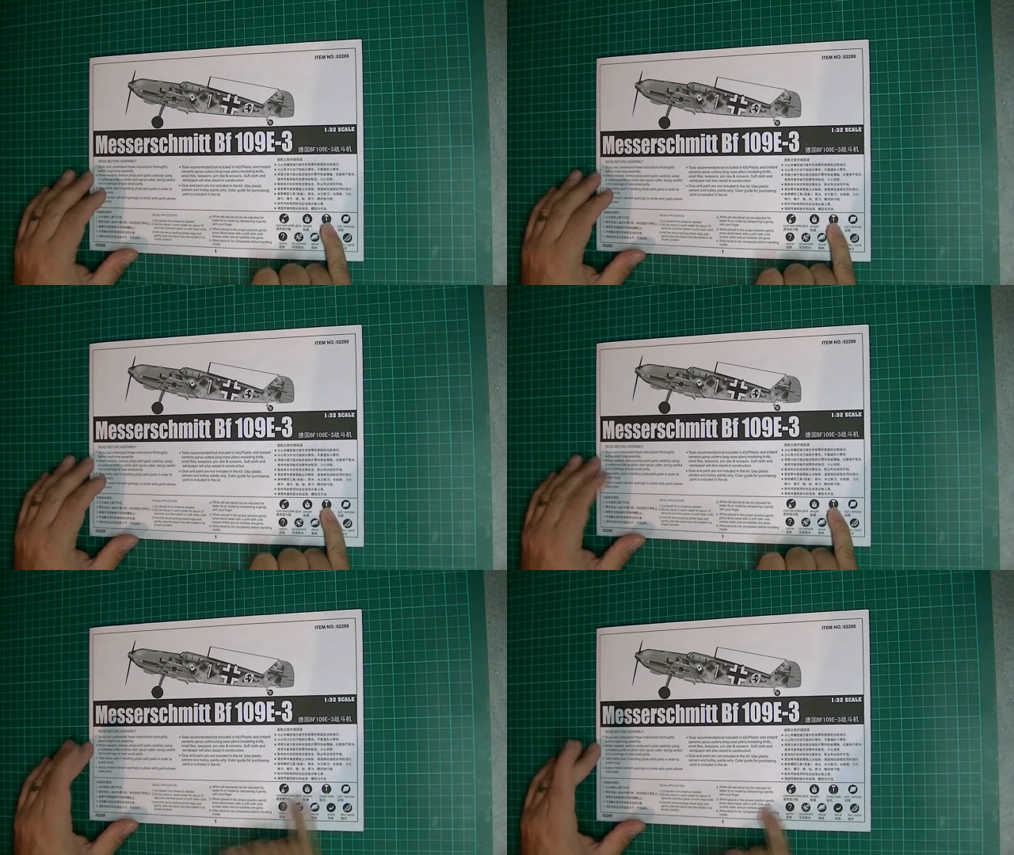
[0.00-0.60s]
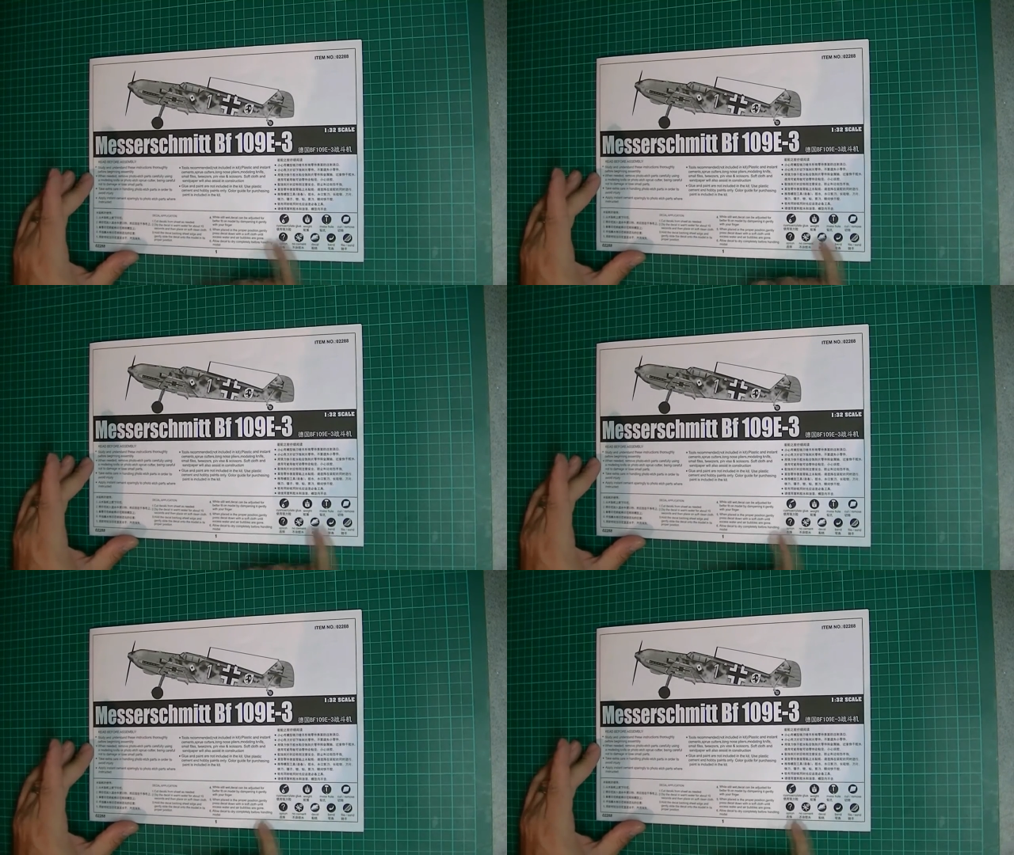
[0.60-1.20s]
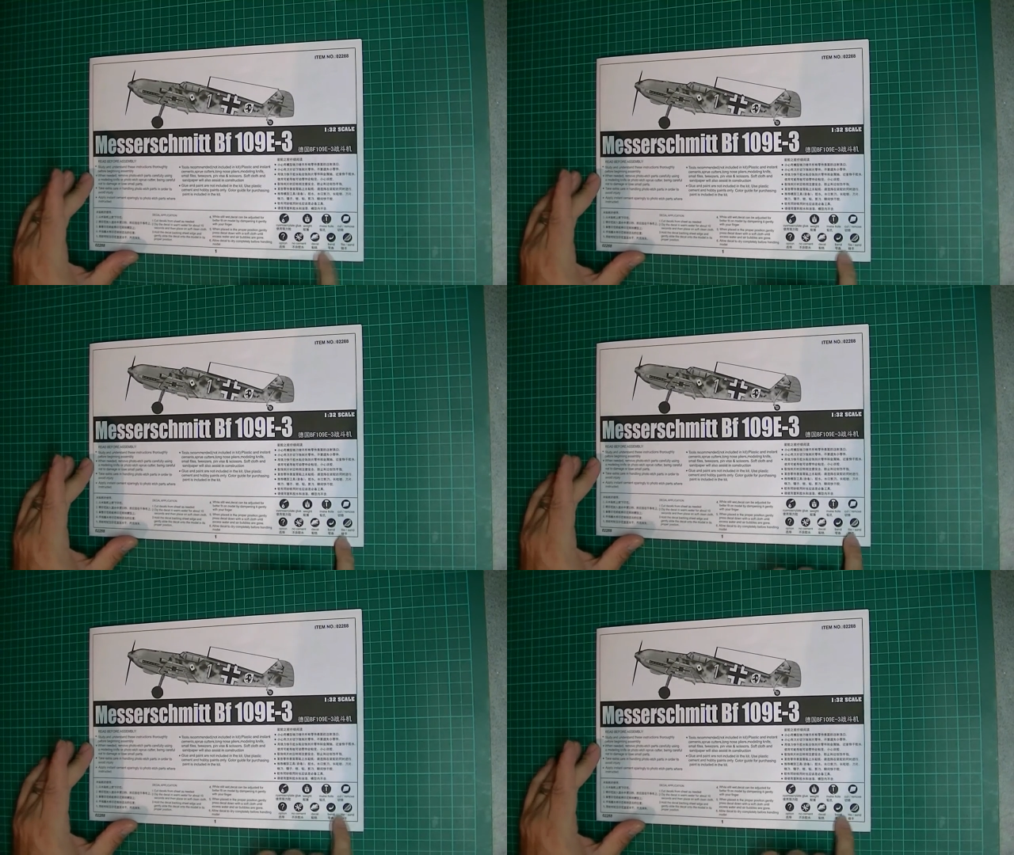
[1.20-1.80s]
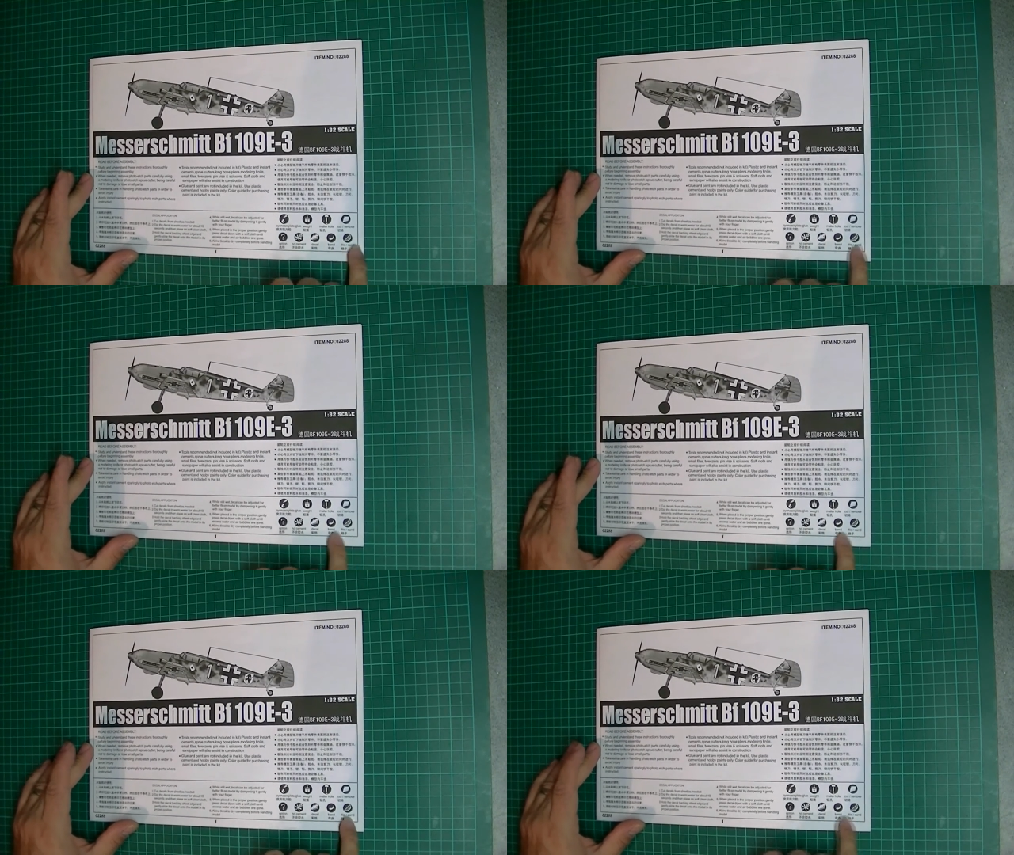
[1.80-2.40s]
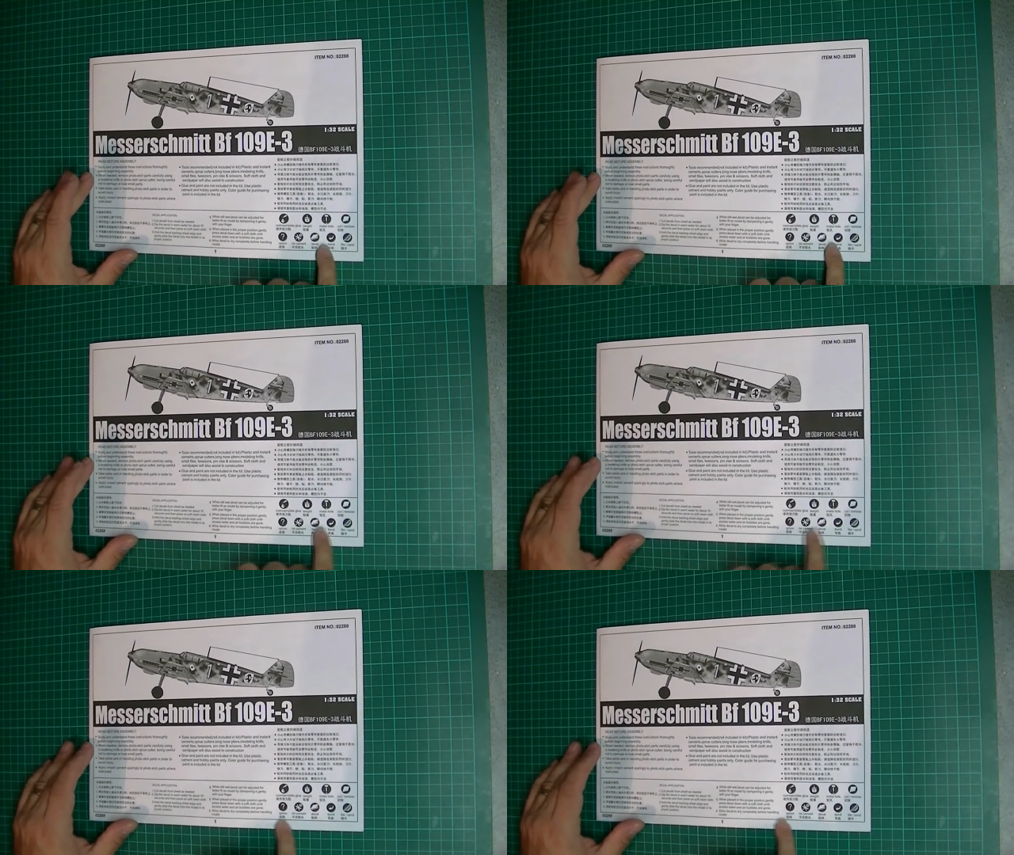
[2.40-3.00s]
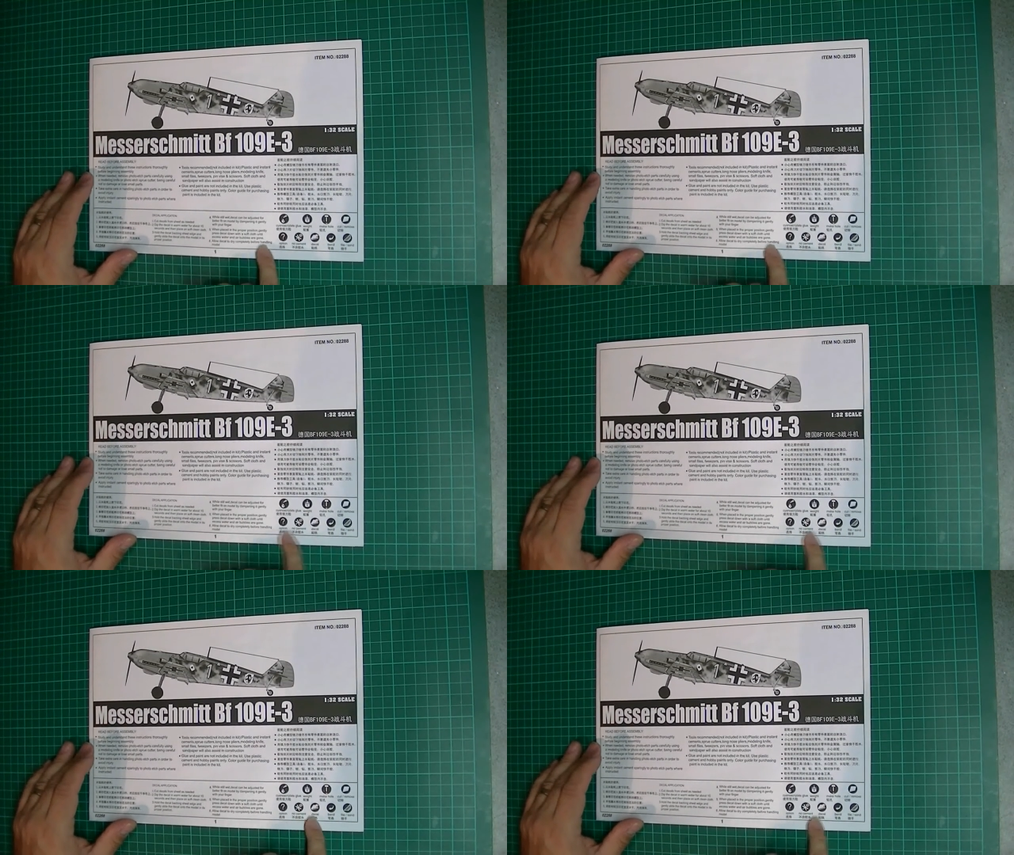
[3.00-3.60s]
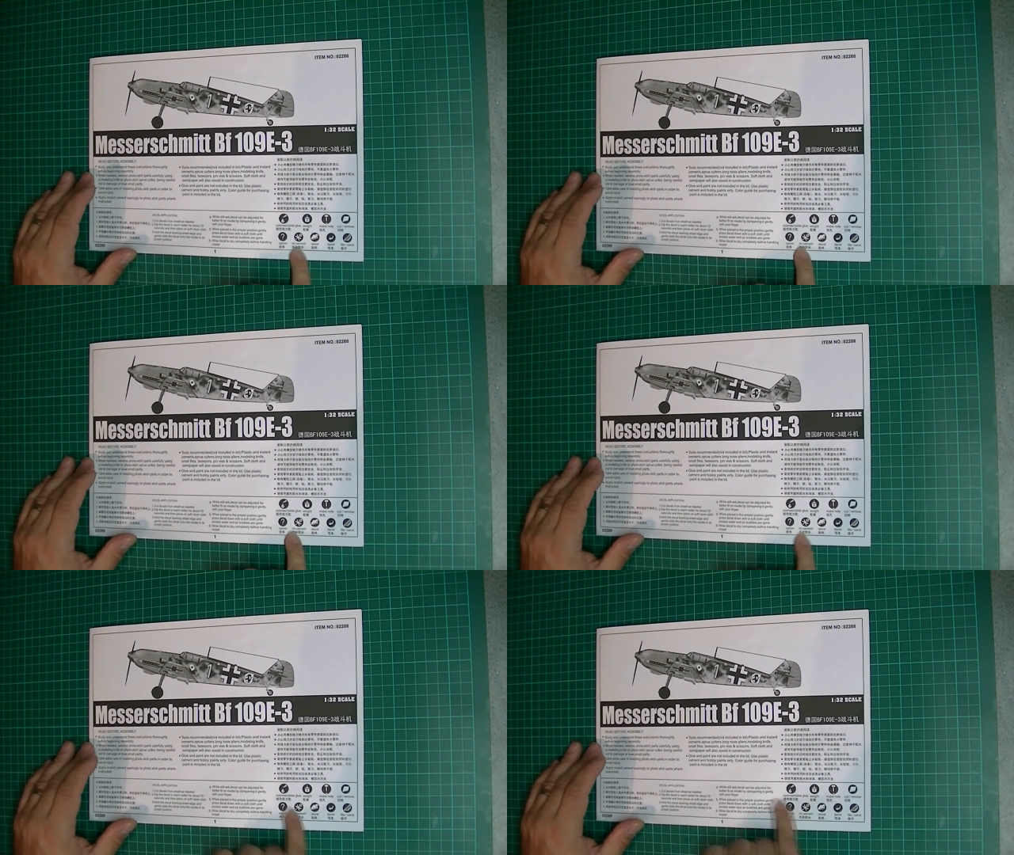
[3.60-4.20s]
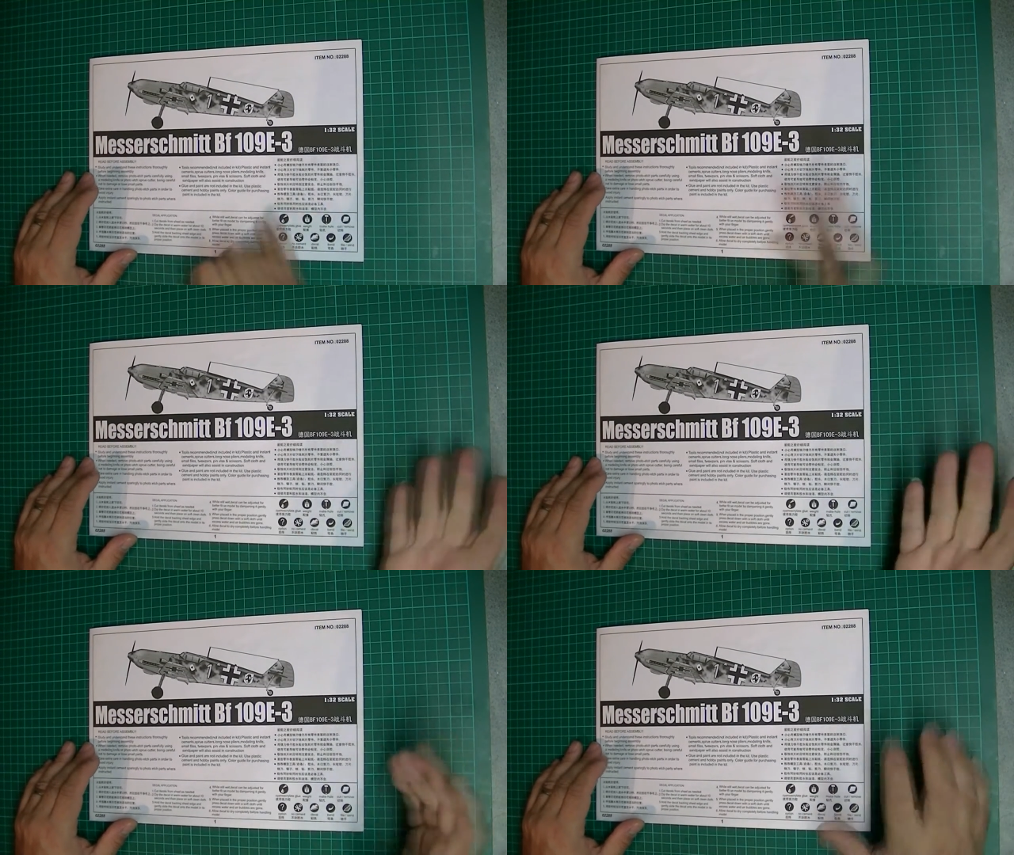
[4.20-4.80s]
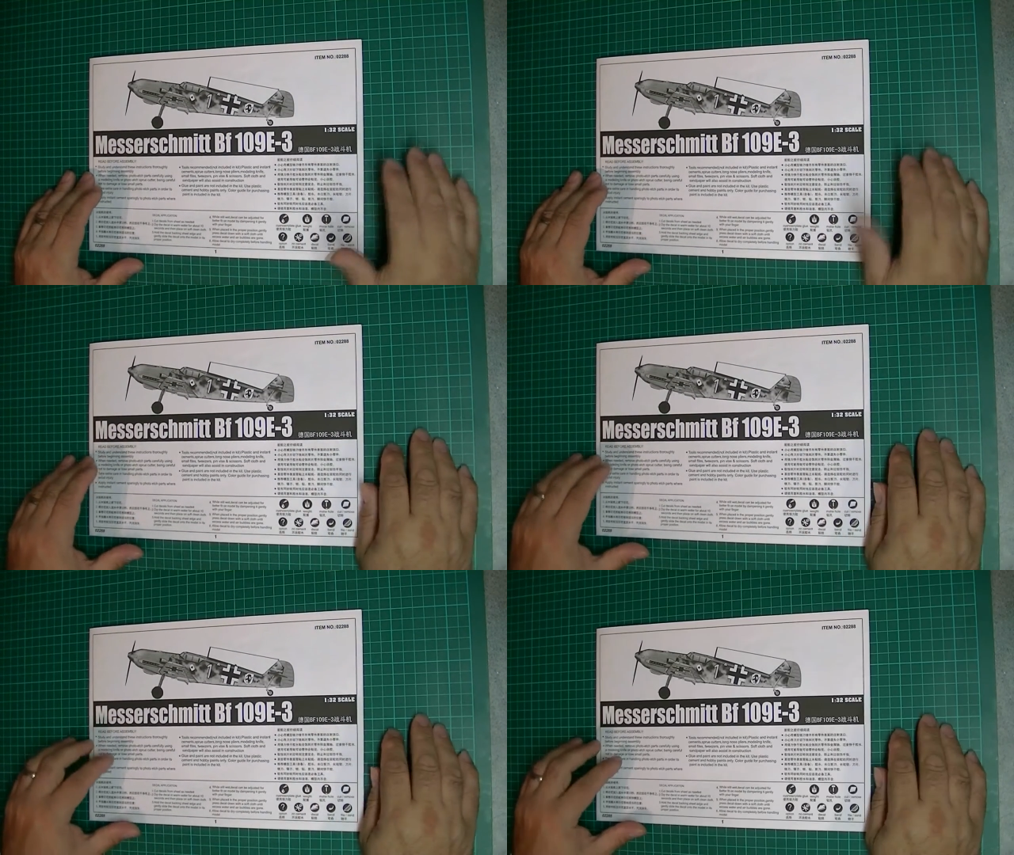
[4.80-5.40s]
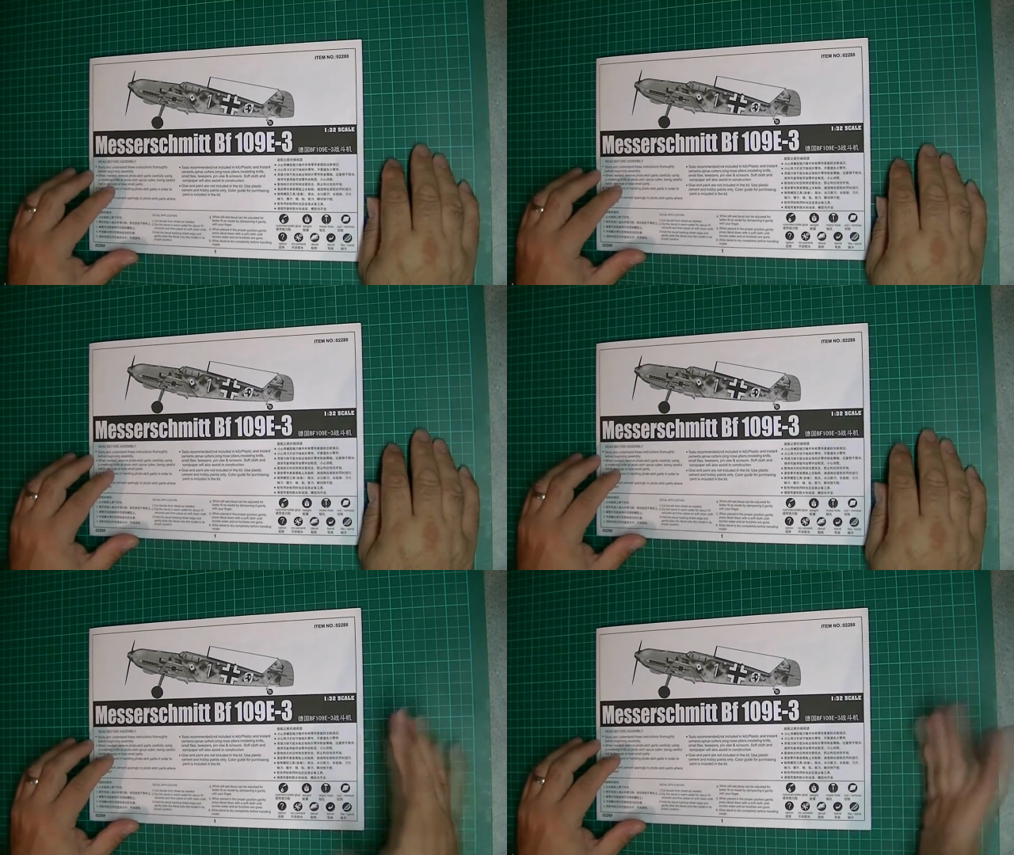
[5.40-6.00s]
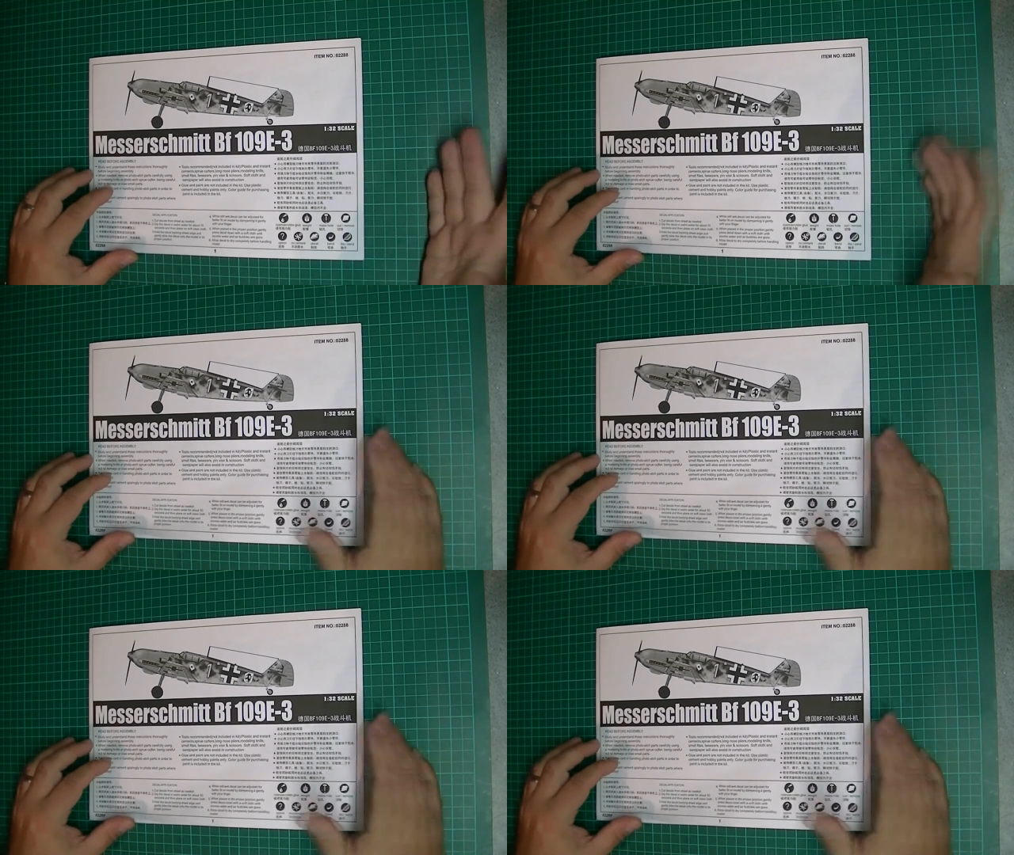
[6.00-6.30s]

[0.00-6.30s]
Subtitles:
No face is visible, so there are no lips to read.